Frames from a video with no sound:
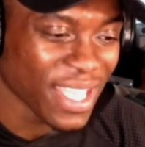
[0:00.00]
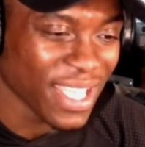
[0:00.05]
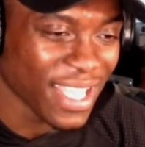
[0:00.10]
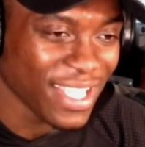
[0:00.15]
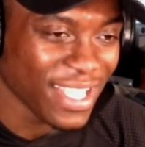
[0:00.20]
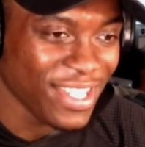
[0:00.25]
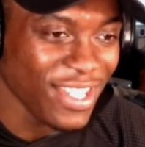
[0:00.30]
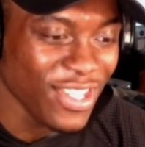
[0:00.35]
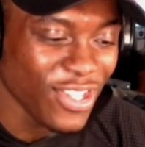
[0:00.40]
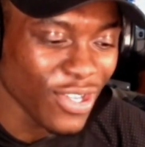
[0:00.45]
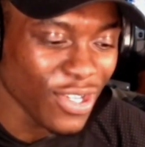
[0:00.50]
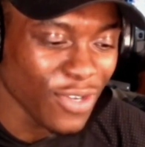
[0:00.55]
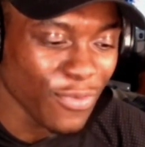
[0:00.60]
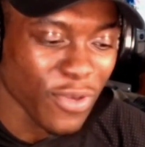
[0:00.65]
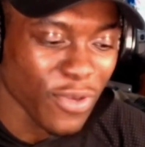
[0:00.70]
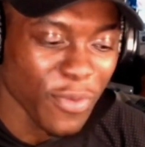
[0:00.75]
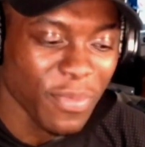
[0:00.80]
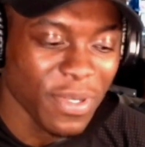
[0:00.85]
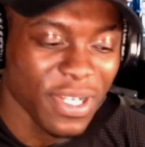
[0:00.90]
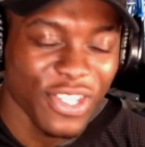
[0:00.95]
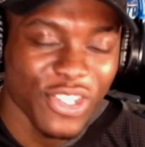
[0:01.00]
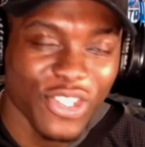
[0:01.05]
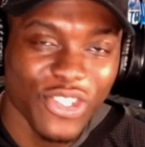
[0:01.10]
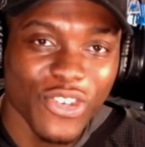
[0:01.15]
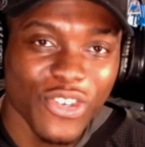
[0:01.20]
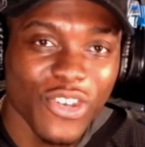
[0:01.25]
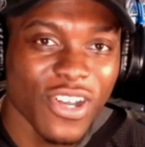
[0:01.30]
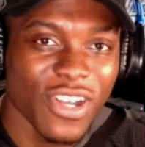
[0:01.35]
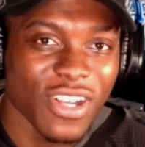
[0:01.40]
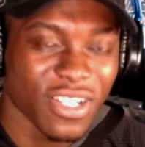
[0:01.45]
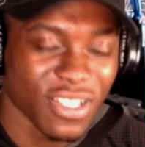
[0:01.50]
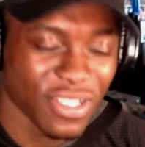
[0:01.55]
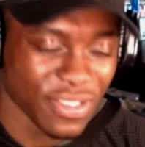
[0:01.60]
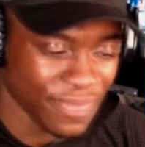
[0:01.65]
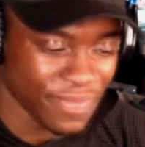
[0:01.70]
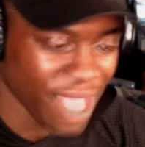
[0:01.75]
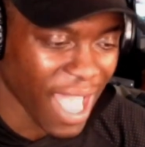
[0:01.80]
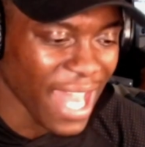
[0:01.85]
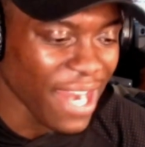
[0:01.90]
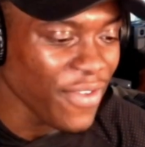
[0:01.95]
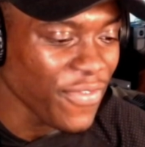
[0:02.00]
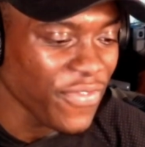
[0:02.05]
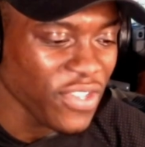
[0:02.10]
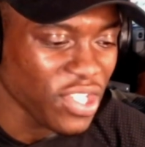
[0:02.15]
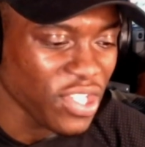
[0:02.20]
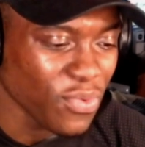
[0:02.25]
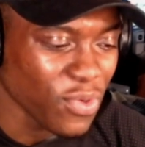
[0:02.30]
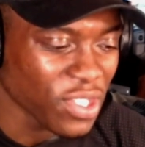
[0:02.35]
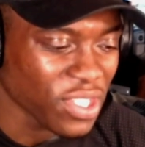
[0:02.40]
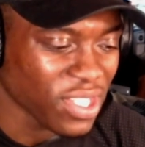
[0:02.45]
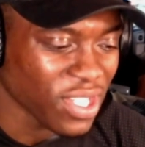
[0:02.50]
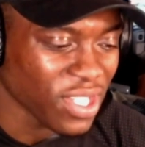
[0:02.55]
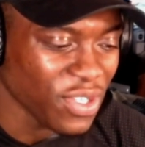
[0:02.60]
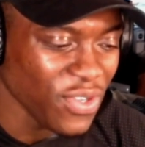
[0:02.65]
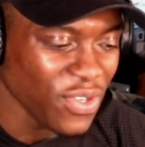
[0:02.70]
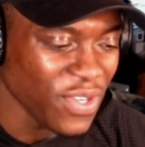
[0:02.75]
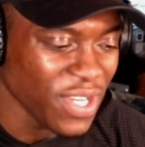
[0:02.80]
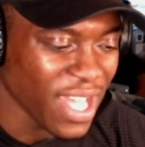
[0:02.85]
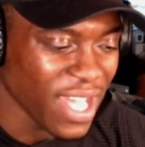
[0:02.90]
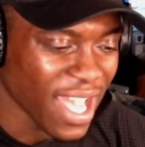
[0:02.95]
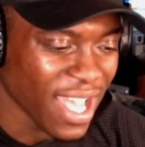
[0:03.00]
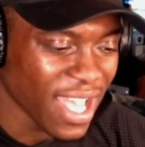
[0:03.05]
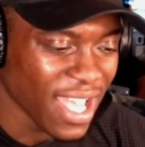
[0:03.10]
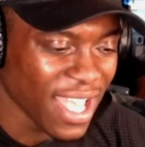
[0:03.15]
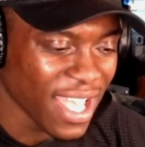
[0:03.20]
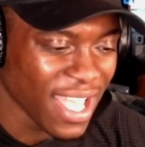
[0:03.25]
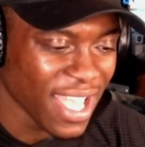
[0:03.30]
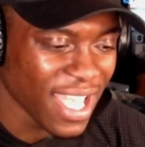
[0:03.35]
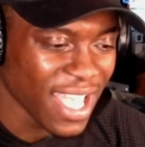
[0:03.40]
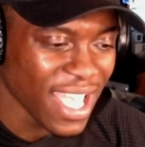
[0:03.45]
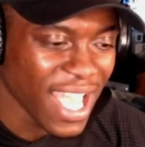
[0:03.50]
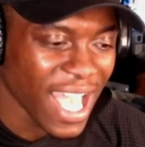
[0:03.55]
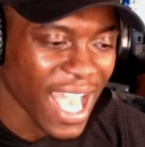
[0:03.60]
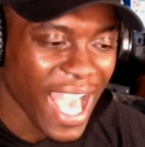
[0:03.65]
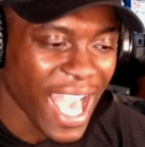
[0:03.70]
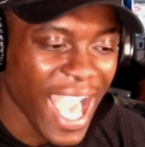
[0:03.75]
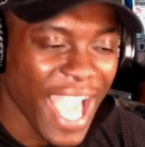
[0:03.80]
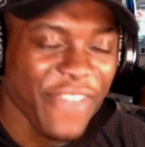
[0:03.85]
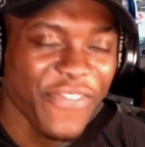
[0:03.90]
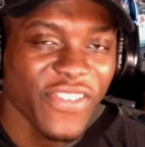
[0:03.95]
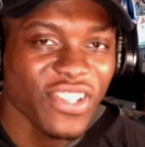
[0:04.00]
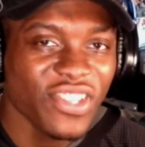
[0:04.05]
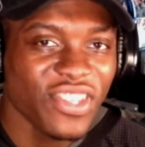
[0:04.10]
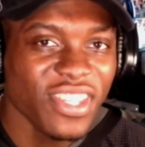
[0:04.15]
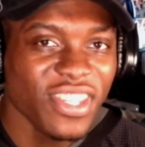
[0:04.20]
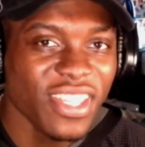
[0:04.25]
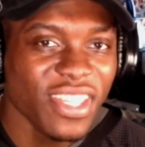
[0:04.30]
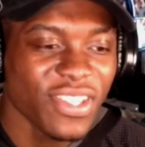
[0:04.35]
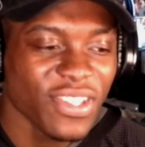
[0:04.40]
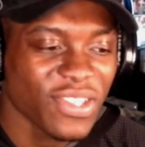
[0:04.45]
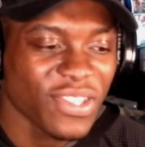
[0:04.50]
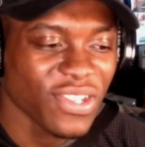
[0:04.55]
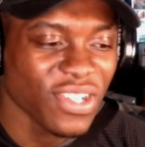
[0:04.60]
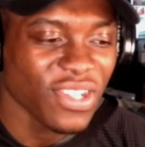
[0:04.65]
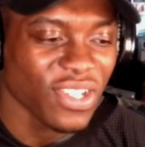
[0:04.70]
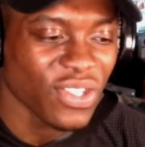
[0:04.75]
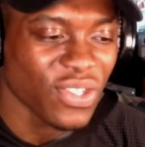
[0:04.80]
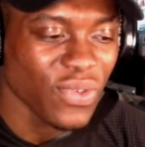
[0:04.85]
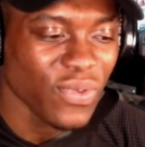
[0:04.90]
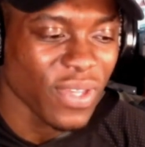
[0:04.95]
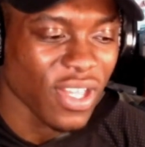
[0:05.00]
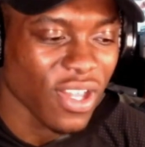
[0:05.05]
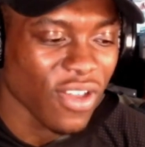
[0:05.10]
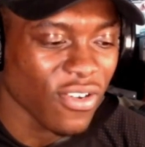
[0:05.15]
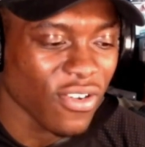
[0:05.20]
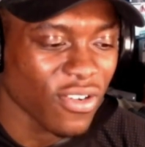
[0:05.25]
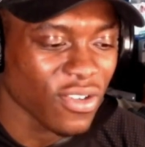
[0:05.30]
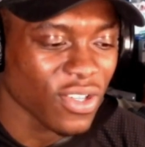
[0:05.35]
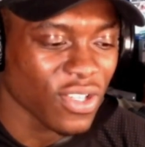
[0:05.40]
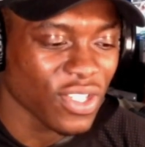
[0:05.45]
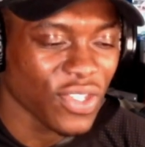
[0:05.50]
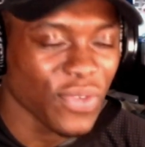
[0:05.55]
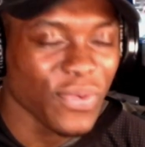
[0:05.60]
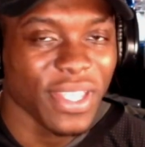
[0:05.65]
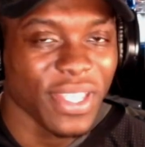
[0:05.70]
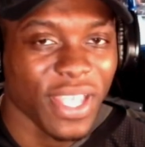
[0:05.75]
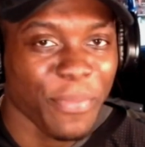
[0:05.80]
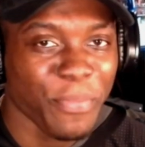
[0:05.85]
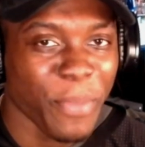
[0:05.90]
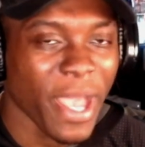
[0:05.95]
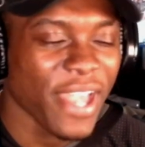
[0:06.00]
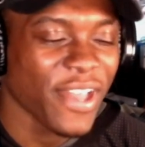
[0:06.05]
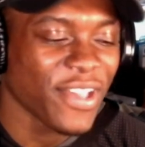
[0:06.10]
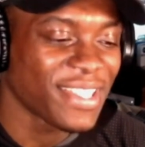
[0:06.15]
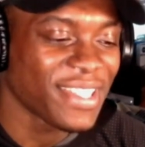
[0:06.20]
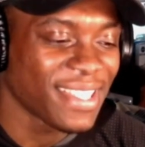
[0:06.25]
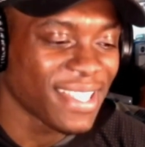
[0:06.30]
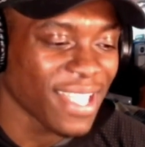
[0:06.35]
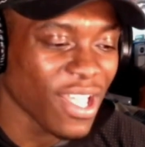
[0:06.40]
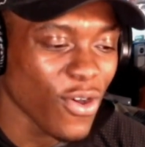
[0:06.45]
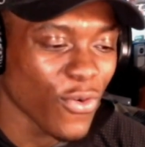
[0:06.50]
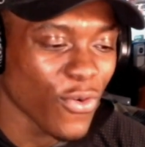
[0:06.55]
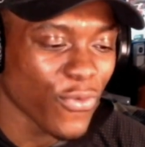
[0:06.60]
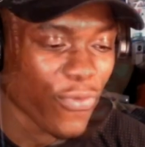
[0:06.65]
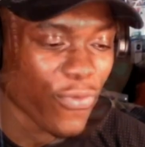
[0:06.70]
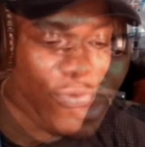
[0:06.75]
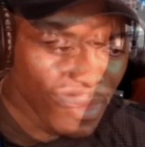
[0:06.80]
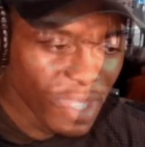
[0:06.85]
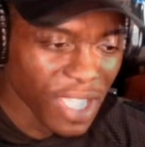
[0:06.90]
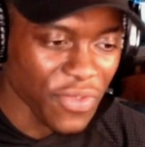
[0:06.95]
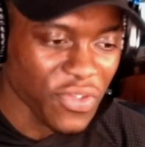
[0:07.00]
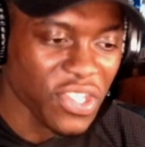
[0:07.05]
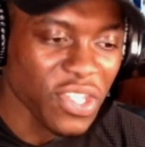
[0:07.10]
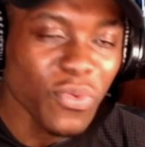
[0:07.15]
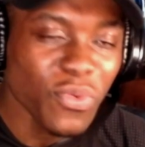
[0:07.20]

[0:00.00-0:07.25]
She could have probably shot. I don't think she wants to do that. I think Cheek is gonna do it or do it by herself. If she